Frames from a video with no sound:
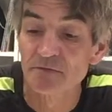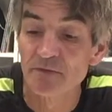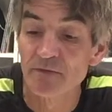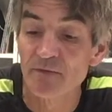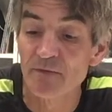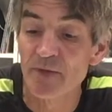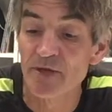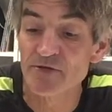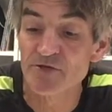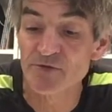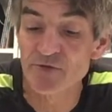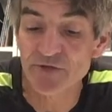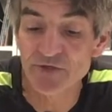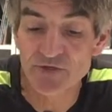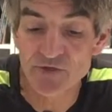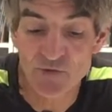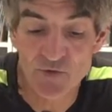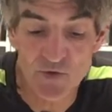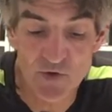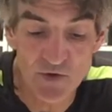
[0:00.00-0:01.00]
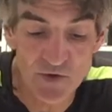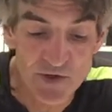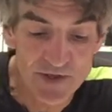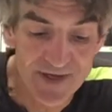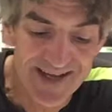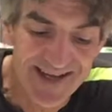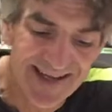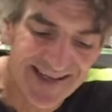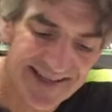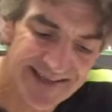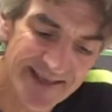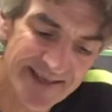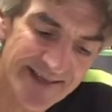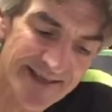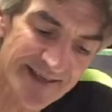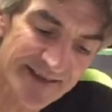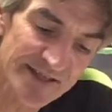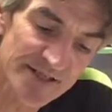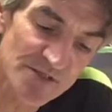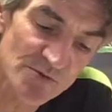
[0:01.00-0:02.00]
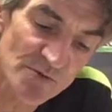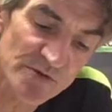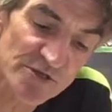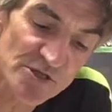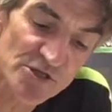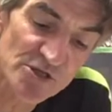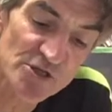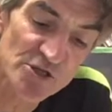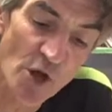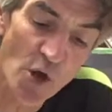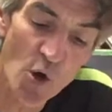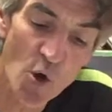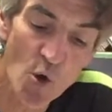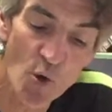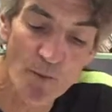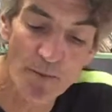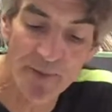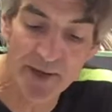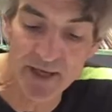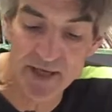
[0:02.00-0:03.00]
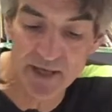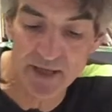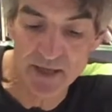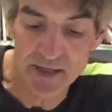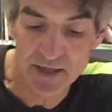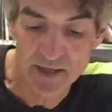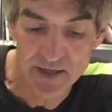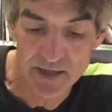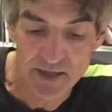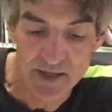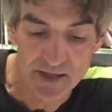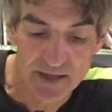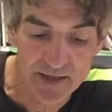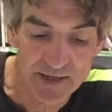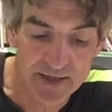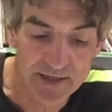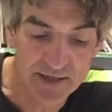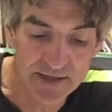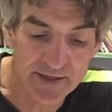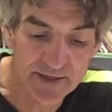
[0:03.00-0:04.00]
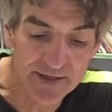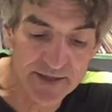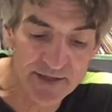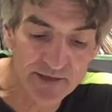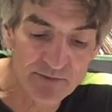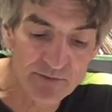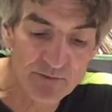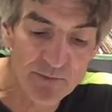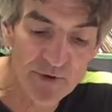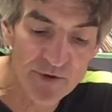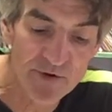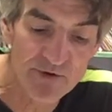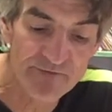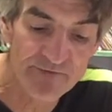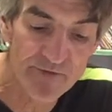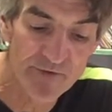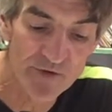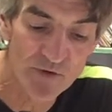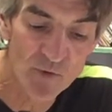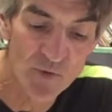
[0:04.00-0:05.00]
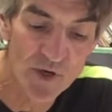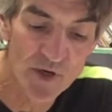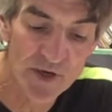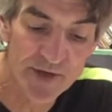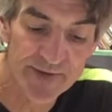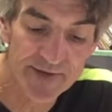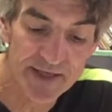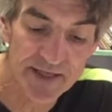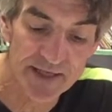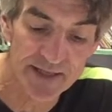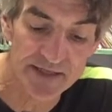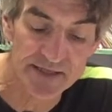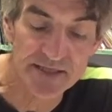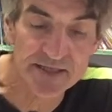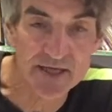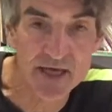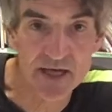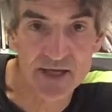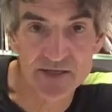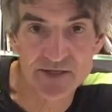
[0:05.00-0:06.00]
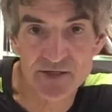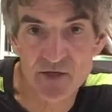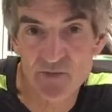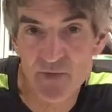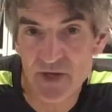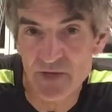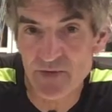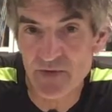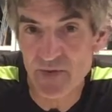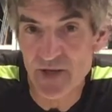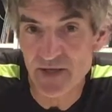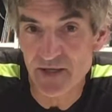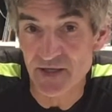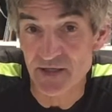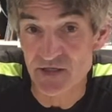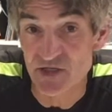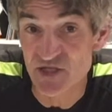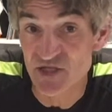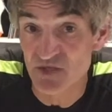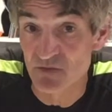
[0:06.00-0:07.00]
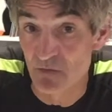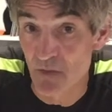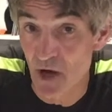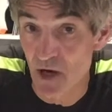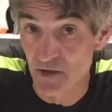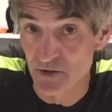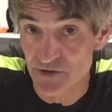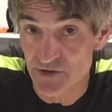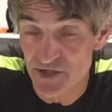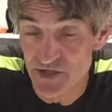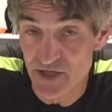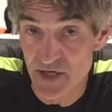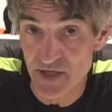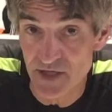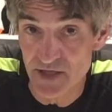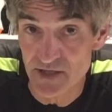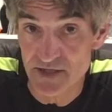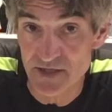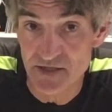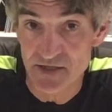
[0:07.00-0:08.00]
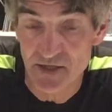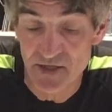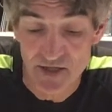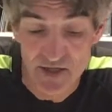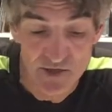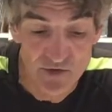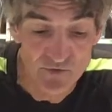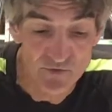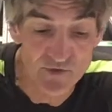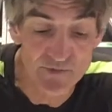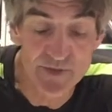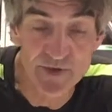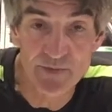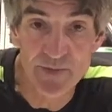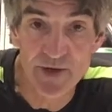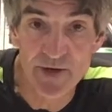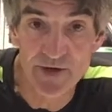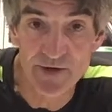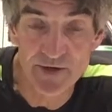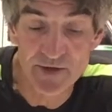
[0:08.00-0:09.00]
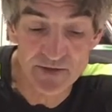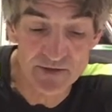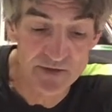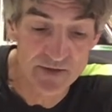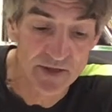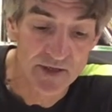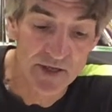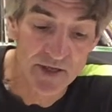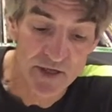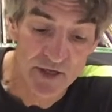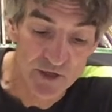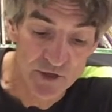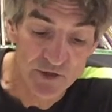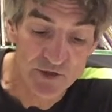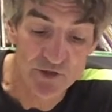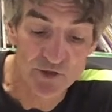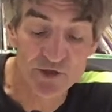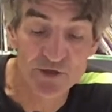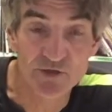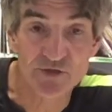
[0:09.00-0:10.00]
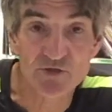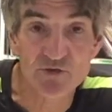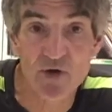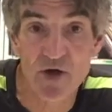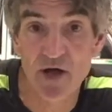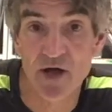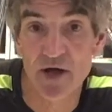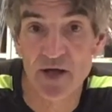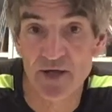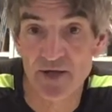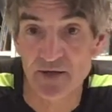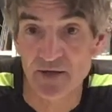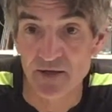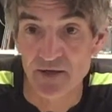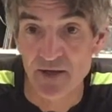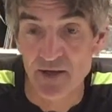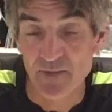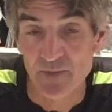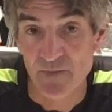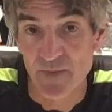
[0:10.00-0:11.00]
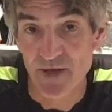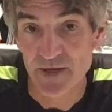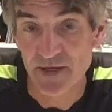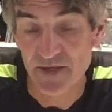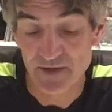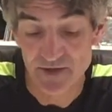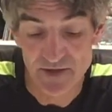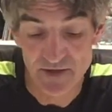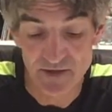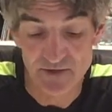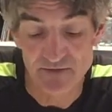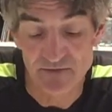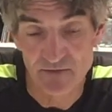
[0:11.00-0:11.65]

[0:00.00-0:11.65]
measuring tool, because I think this was so big that it didn't burn very well on the inside, so maybe making smaller snakes would be better. You could try making the